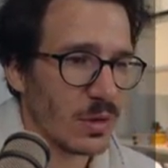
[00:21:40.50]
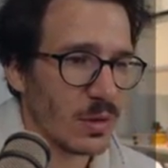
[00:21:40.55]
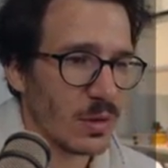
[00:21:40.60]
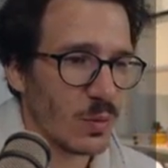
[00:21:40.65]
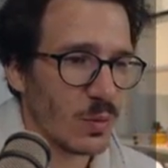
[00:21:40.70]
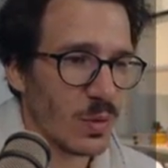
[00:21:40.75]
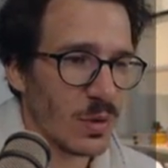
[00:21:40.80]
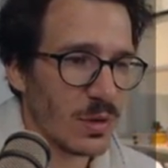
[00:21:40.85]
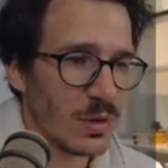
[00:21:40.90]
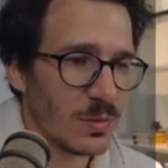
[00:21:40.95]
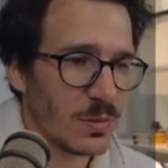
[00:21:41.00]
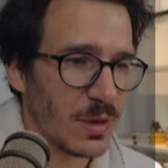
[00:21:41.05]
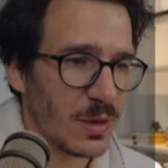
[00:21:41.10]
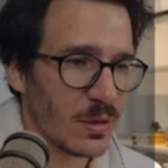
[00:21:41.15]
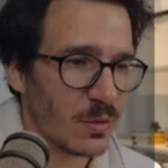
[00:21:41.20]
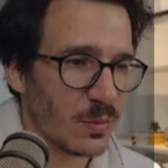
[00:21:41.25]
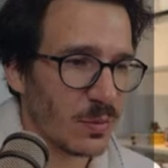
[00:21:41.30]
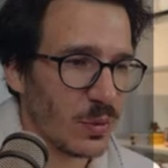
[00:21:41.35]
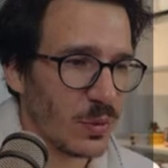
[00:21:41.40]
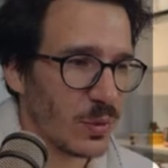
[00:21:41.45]
What is my
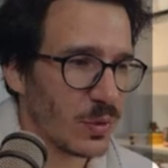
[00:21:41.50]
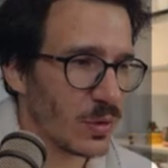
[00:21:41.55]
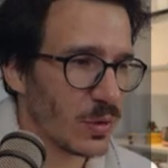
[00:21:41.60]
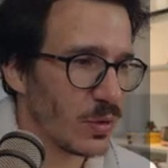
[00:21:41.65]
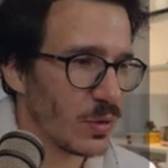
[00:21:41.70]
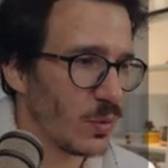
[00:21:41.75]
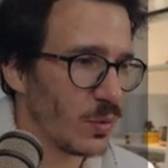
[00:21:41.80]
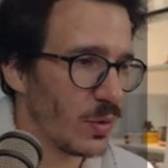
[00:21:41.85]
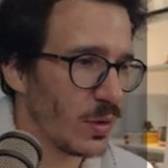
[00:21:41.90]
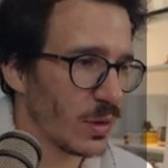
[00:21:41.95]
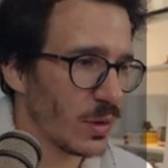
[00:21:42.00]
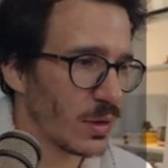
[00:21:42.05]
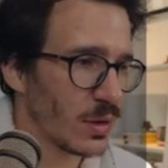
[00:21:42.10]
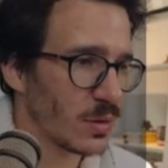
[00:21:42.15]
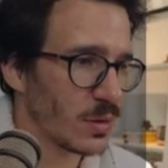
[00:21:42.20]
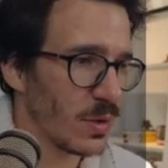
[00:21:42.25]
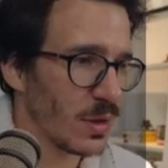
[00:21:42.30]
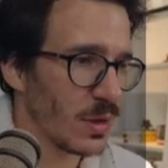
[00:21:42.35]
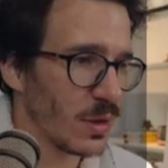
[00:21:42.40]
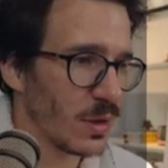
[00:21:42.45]
computer doing
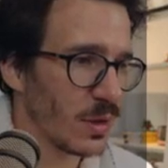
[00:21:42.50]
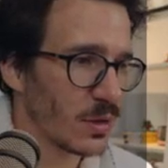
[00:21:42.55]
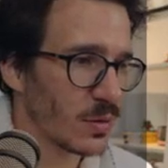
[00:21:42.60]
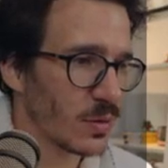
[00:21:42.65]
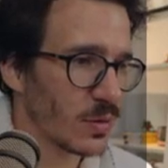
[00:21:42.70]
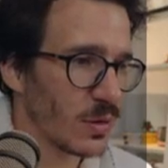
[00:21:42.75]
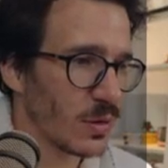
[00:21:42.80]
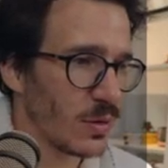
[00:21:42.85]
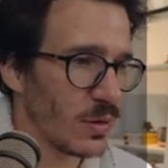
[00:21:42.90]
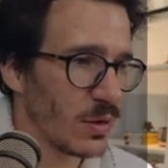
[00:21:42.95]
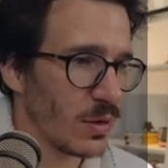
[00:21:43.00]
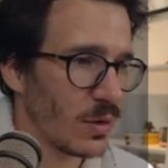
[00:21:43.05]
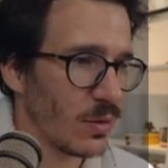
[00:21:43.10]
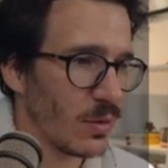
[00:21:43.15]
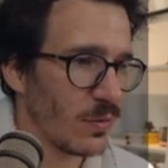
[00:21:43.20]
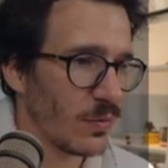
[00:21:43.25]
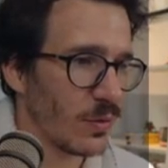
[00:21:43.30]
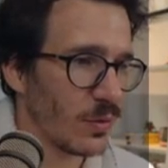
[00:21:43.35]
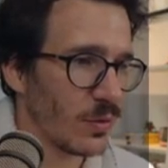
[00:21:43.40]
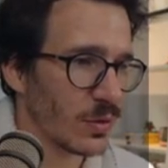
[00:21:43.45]
that's making it so slow? Oh,
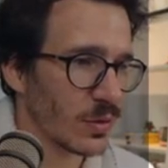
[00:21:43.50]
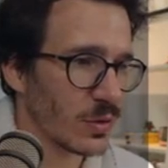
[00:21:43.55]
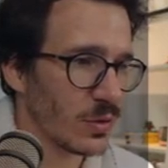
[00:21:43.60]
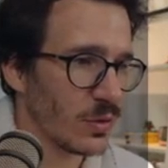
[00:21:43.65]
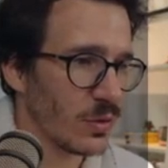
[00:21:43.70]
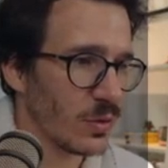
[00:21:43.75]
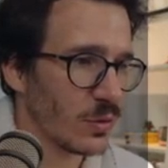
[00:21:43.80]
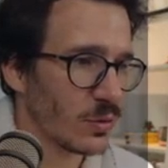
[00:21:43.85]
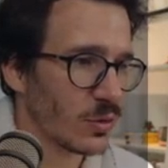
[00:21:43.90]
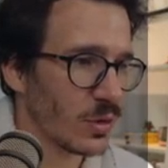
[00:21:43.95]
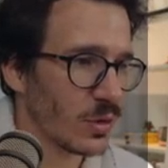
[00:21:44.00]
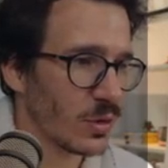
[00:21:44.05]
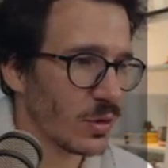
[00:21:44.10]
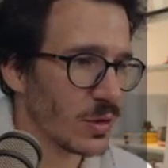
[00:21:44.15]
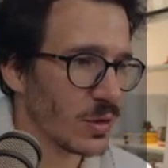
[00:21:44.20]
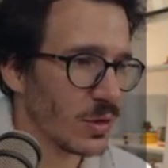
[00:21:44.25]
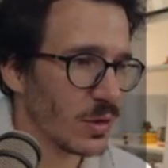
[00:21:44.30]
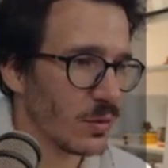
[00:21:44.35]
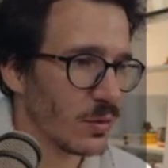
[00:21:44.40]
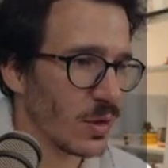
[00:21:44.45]
of course, Notion is
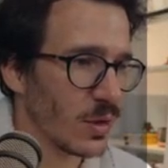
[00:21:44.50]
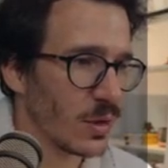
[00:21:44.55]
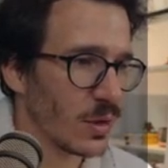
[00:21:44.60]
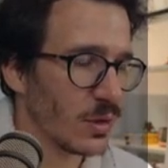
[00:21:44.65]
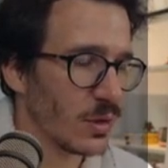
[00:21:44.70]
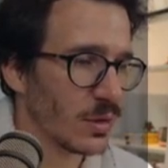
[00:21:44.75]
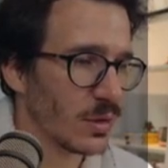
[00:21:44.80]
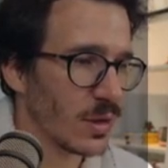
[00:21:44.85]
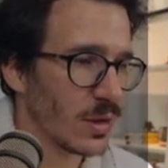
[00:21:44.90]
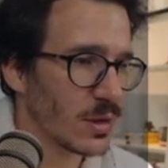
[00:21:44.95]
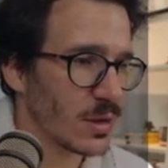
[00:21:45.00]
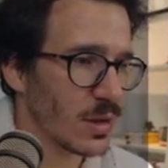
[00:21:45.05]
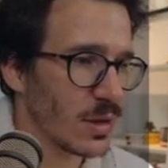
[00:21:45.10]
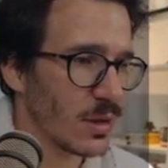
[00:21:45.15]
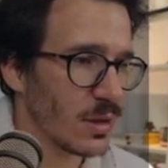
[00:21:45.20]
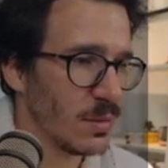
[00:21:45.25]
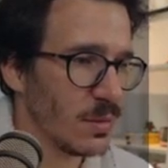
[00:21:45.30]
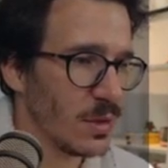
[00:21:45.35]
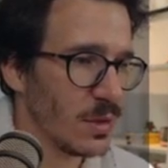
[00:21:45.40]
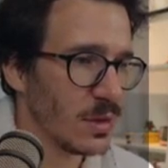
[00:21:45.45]
still running. That's
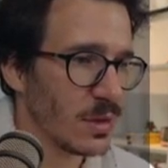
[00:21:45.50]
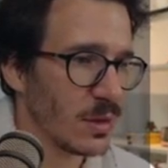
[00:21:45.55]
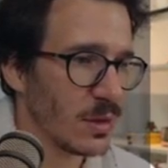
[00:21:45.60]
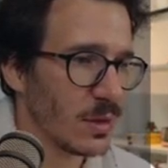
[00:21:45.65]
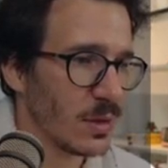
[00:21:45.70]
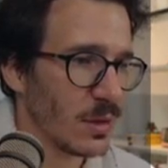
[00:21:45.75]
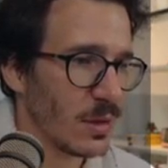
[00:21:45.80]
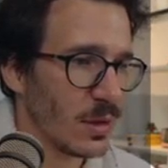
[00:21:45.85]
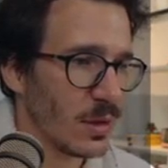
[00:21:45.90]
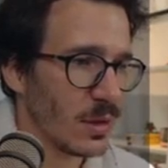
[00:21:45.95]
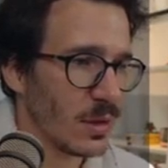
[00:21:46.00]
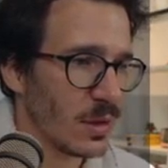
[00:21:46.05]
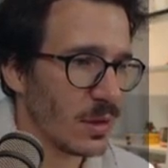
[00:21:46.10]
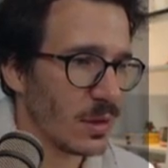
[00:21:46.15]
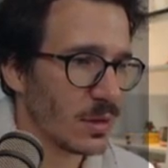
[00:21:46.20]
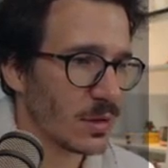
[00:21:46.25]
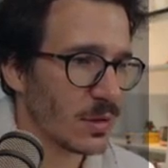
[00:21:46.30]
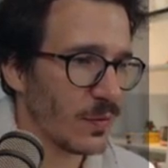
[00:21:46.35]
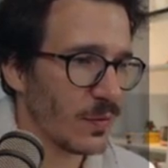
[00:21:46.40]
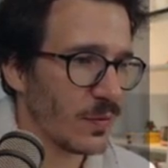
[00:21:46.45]
dumb.
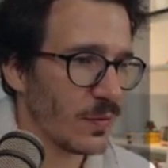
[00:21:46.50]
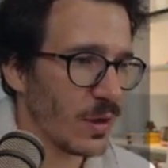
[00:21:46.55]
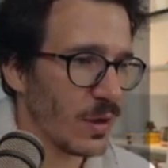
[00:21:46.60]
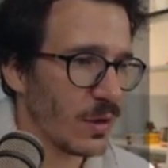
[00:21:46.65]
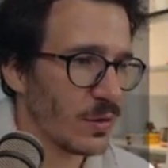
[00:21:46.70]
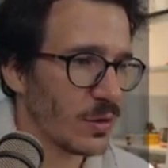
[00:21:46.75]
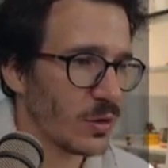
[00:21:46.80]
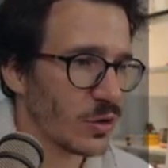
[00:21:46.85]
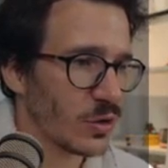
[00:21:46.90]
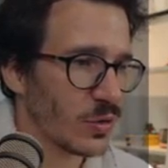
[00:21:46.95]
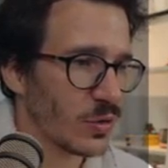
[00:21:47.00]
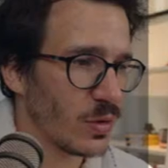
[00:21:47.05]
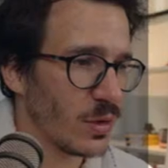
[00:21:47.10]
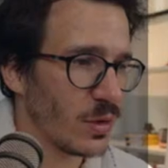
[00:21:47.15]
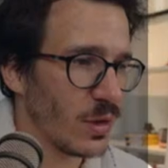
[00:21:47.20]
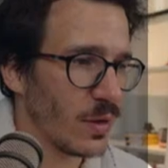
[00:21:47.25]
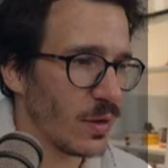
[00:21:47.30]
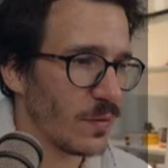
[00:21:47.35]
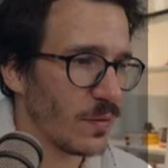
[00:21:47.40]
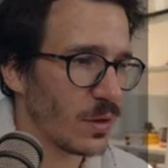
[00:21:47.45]
Safari should
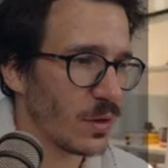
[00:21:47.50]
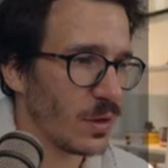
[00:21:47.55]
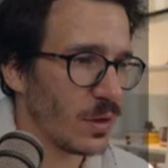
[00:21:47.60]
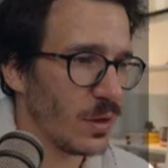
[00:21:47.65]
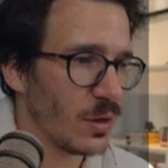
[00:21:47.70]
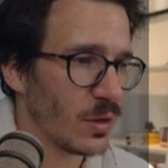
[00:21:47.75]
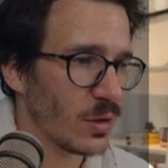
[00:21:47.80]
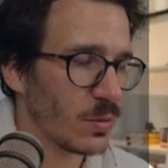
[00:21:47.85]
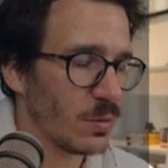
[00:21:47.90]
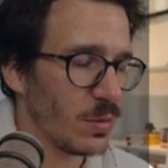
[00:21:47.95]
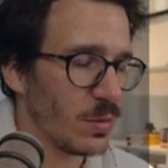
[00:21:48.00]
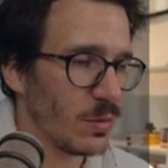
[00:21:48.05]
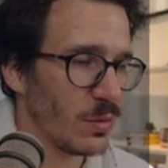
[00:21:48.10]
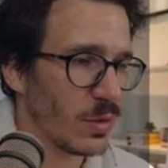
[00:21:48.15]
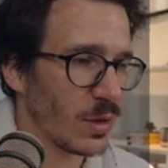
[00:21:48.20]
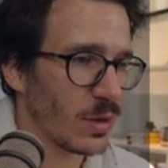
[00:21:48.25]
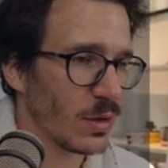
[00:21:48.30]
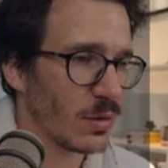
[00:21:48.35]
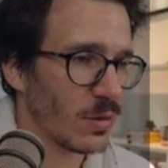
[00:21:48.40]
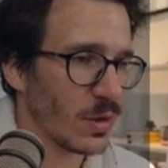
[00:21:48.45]
definitely not be
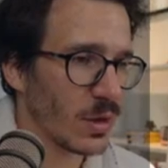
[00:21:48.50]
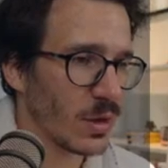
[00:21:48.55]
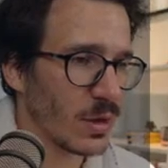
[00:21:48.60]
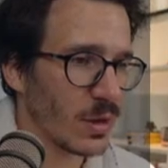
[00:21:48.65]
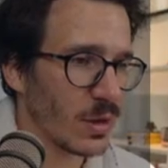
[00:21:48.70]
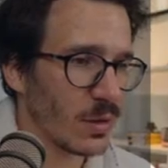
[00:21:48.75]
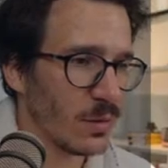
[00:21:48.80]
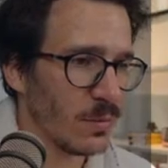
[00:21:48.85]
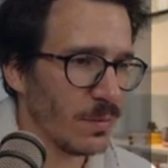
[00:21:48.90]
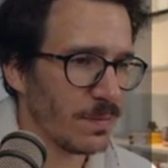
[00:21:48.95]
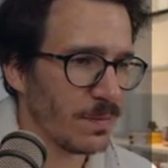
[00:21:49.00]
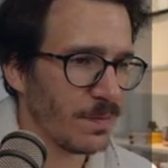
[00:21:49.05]
running right now.